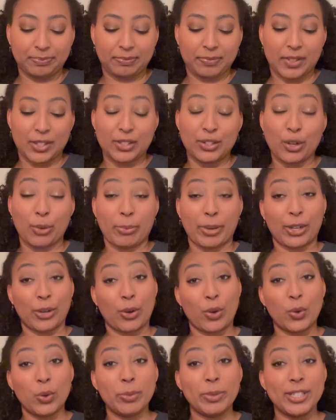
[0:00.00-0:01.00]
So my
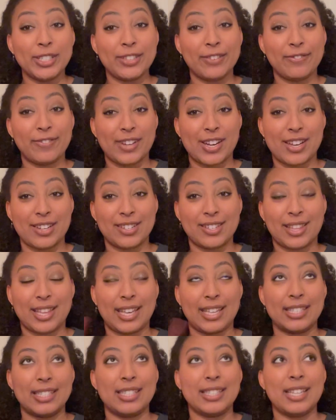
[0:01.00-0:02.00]
goal will be to finish
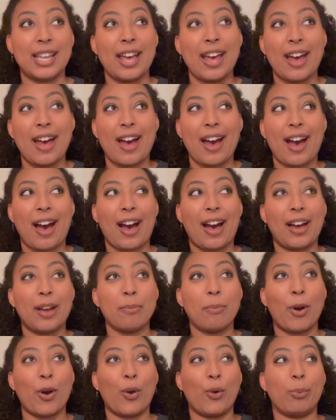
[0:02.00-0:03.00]
this.
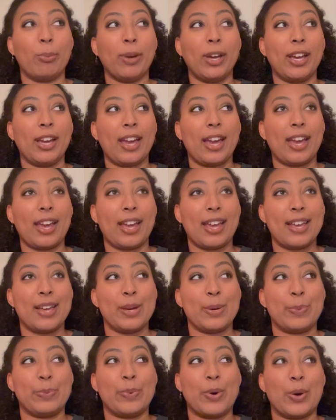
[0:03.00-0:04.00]
I'm hoping
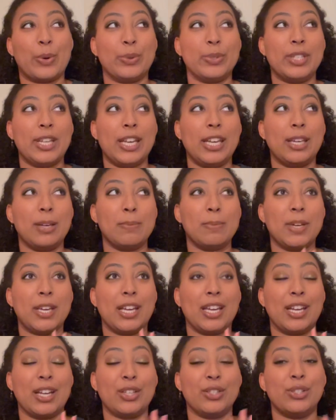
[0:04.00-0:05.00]
it won't take
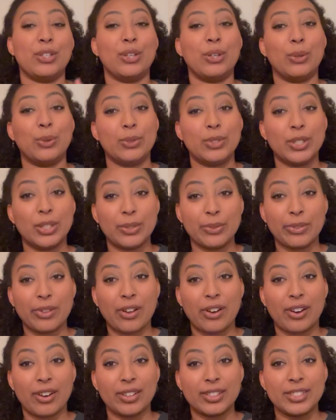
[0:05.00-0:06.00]
me too
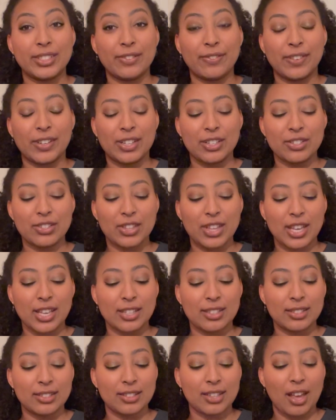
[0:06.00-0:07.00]
long to finish
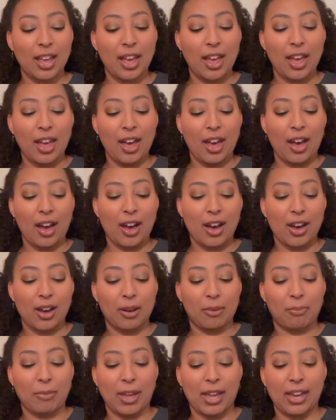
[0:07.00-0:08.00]
this,
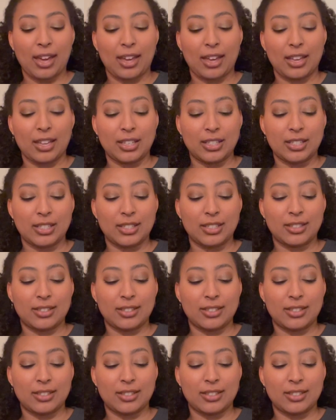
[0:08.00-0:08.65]
and